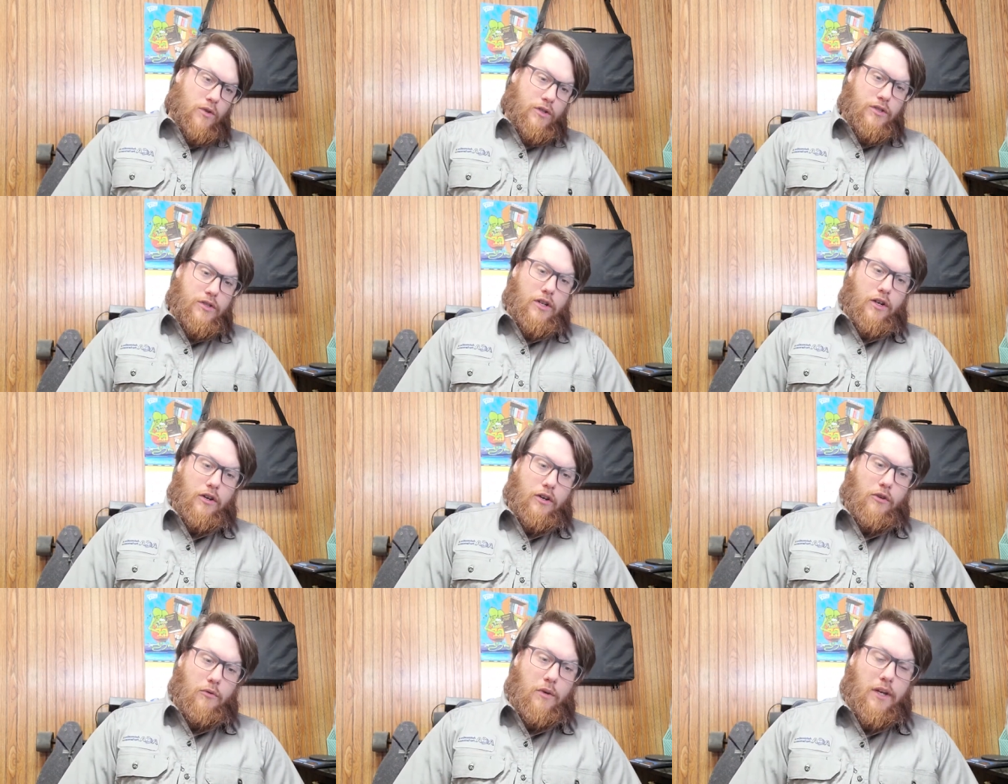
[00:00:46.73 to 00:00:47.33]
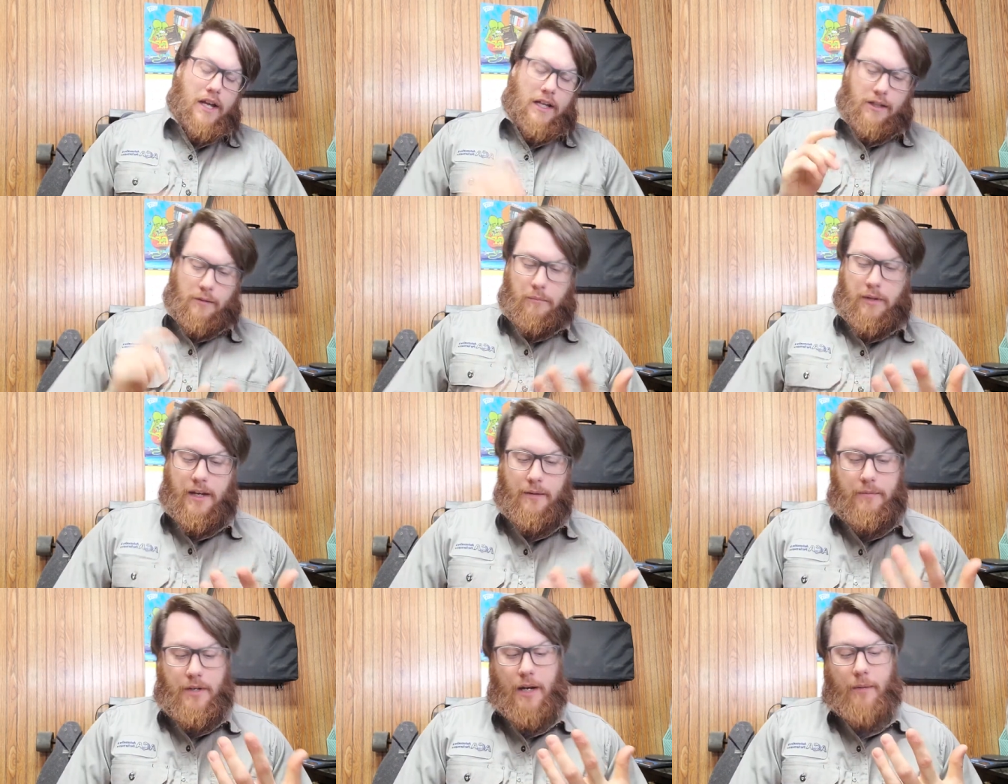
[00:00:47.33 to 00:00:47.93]
So we've got the
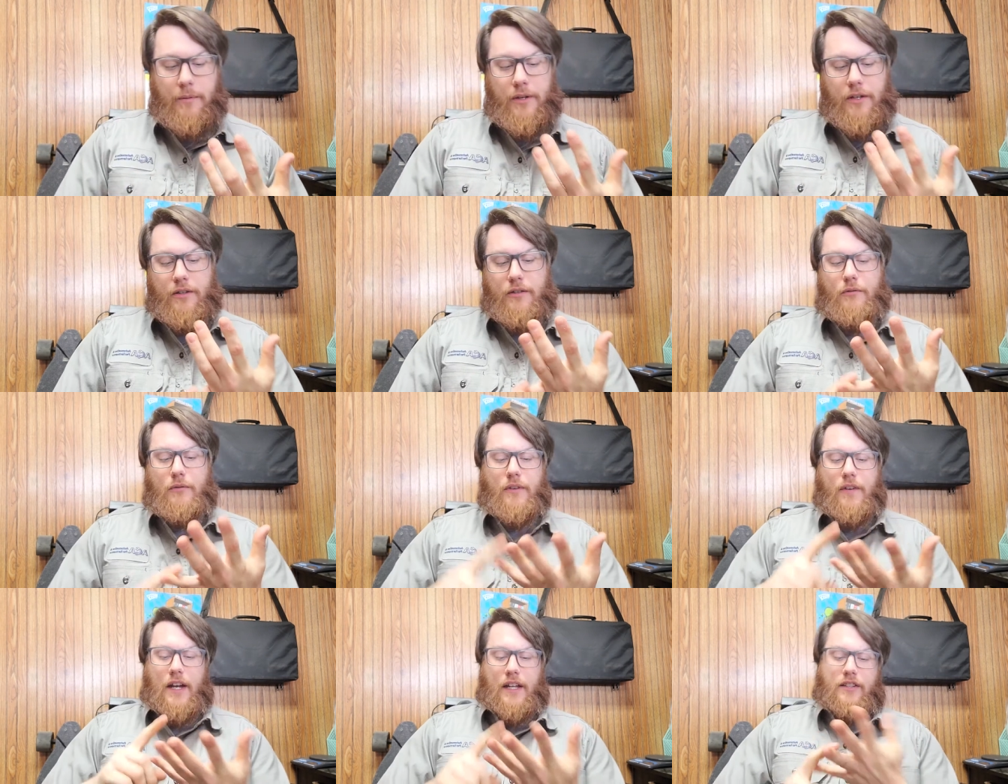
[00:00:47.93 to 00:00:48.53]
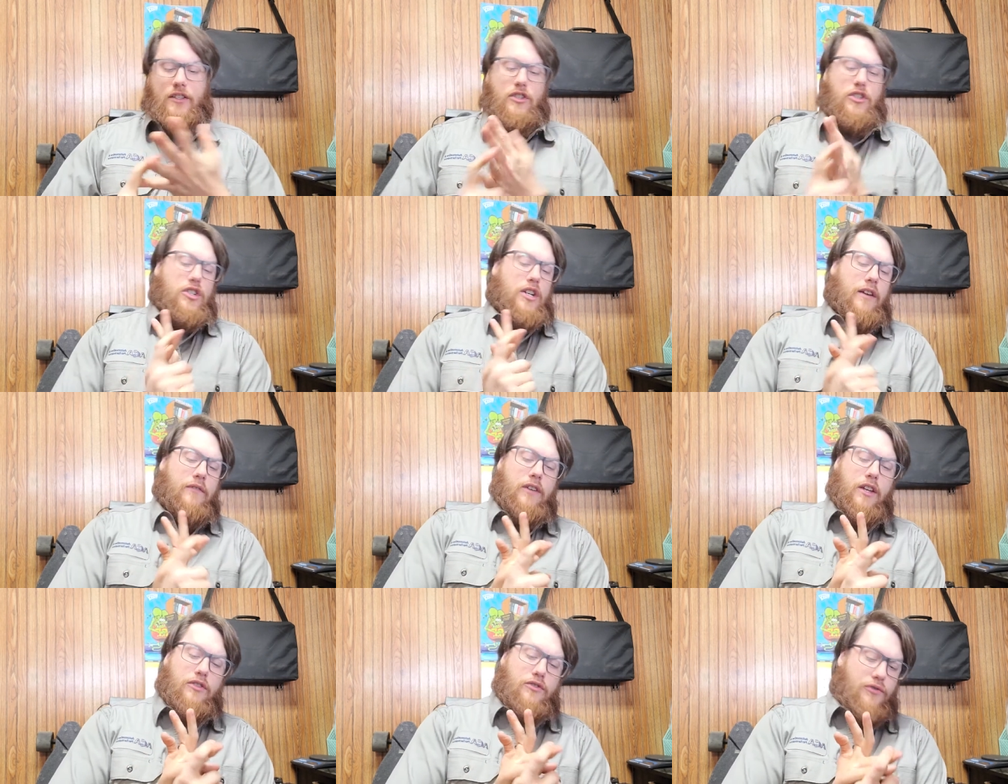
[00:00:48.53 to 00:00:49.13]
BMW, we've got the
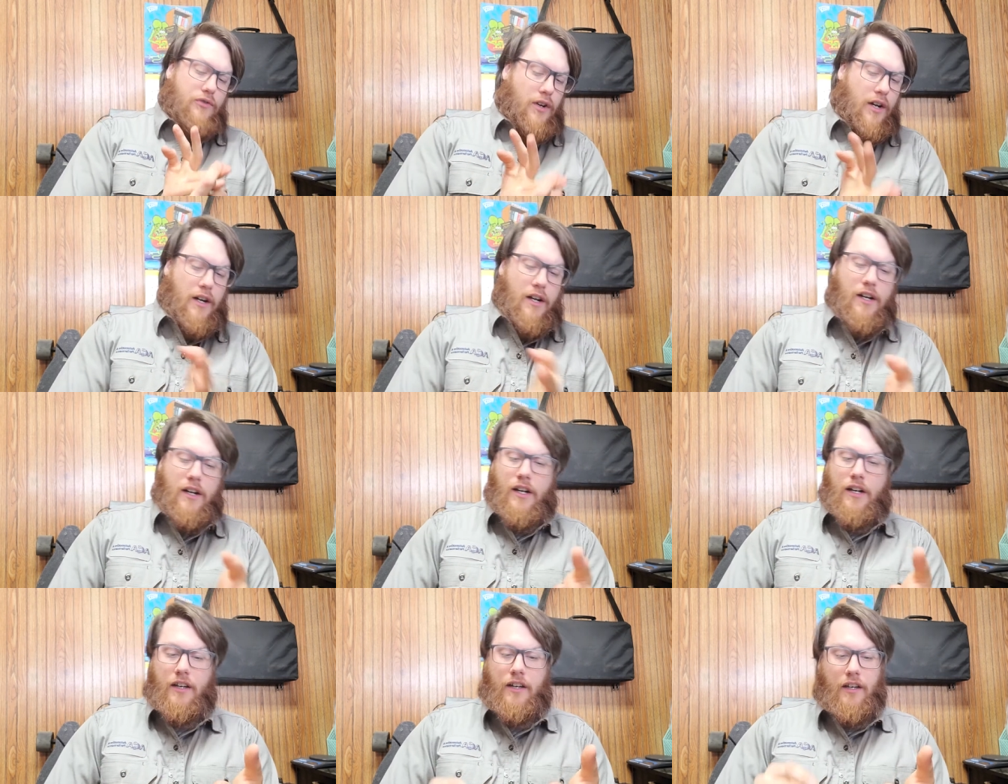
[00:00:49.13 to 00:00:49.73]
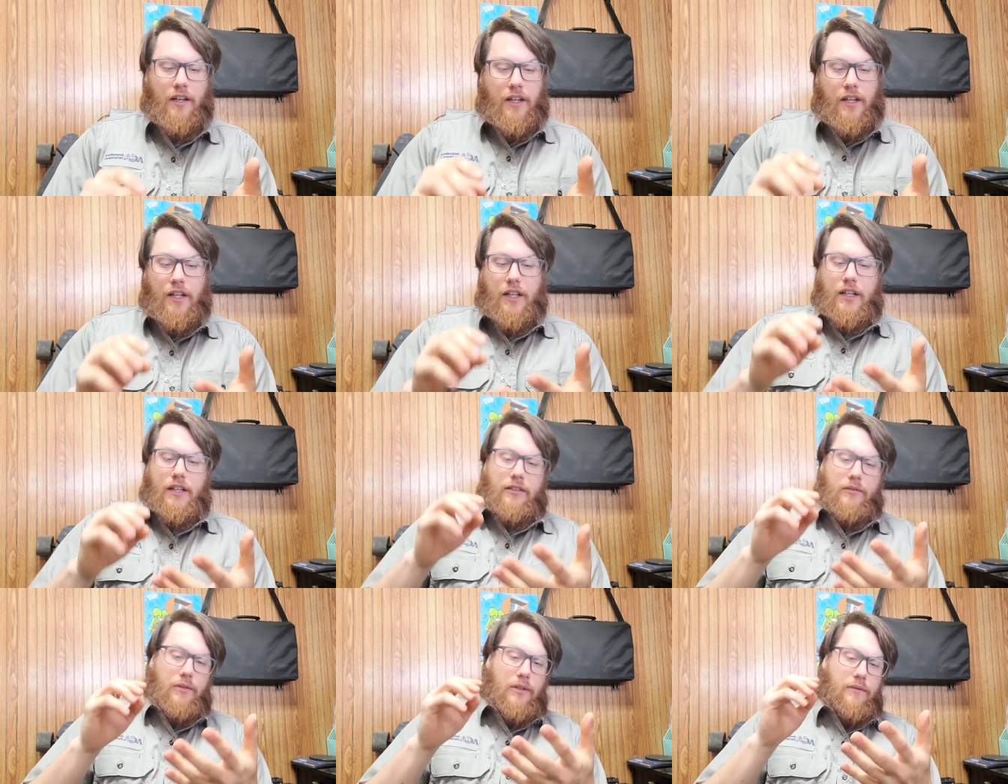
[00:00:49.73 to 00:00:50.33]
Chevy truck,
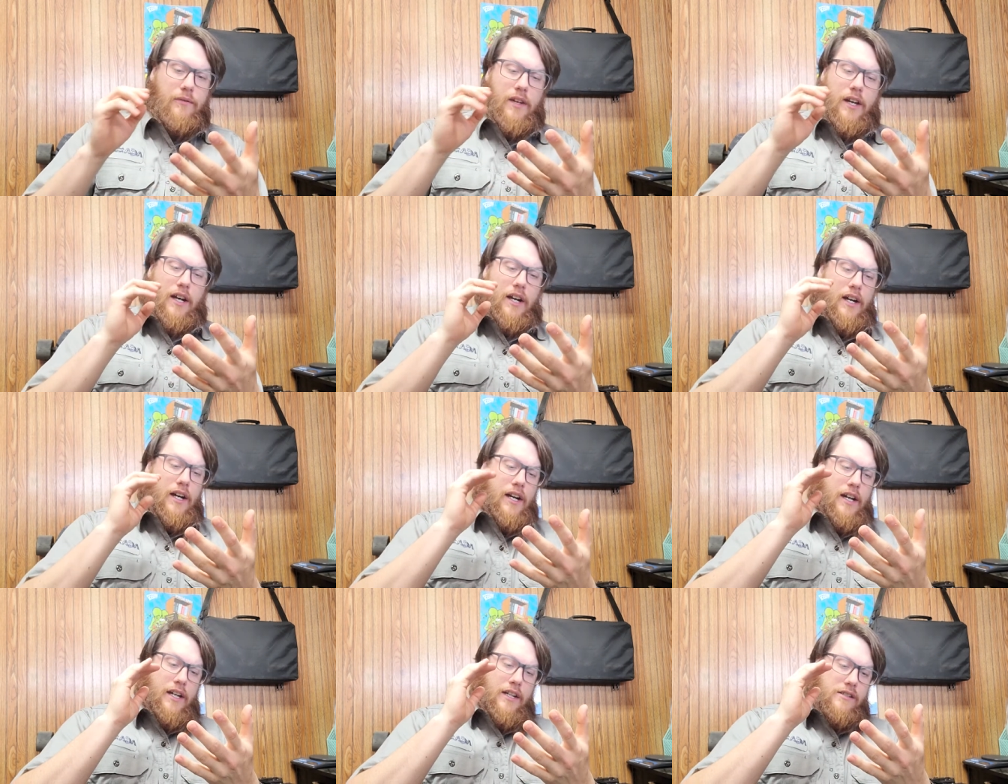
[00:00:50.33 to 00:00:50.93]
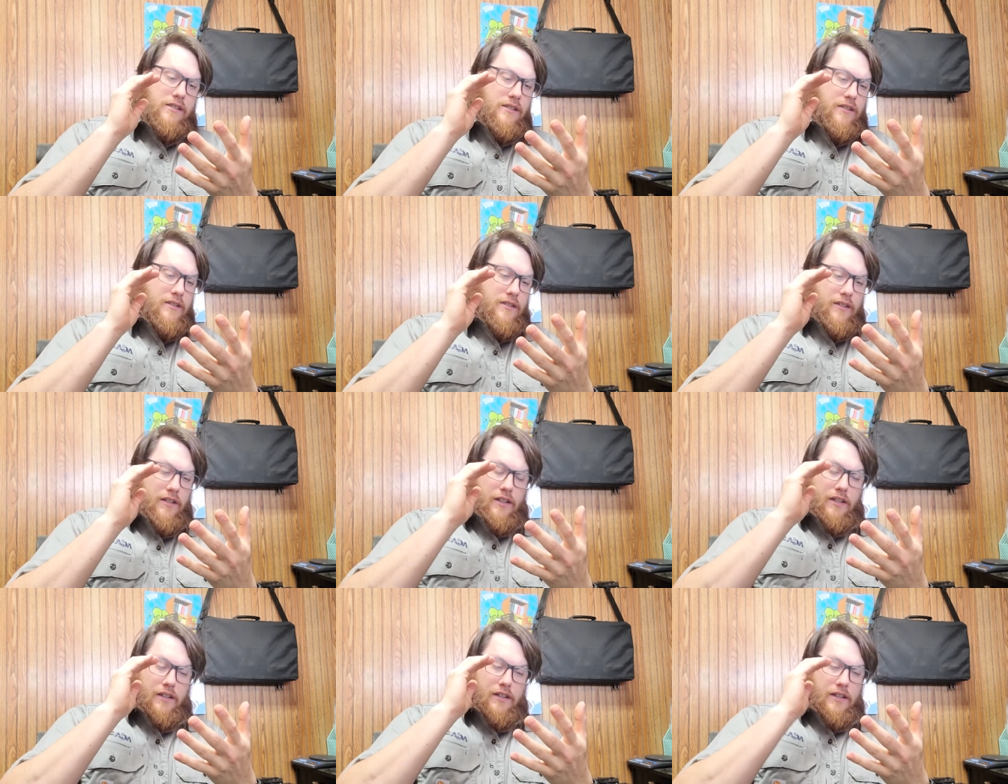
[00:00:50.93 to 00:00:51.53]
we've got
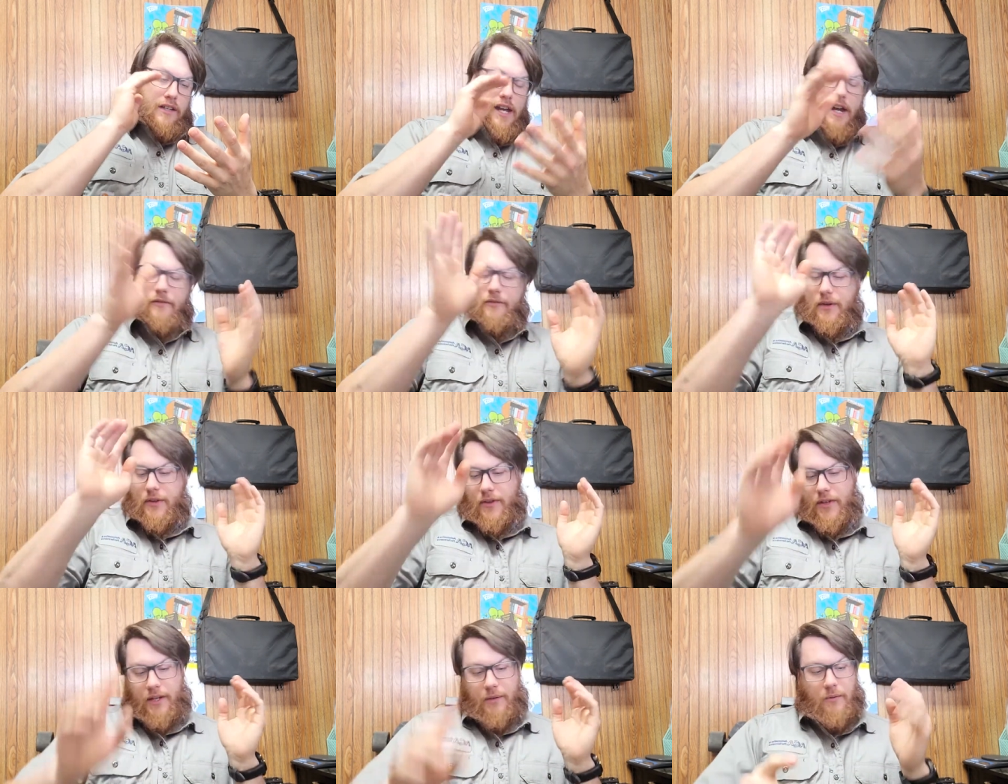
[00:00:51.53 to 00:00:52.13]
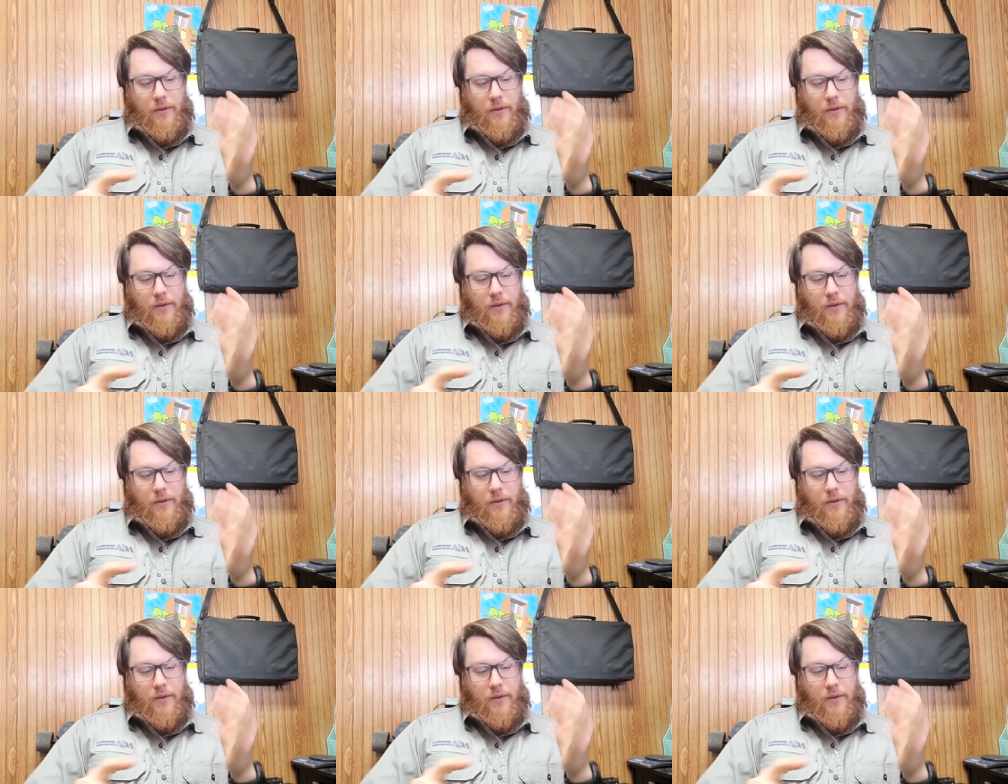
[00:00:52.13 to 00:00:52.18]
everything.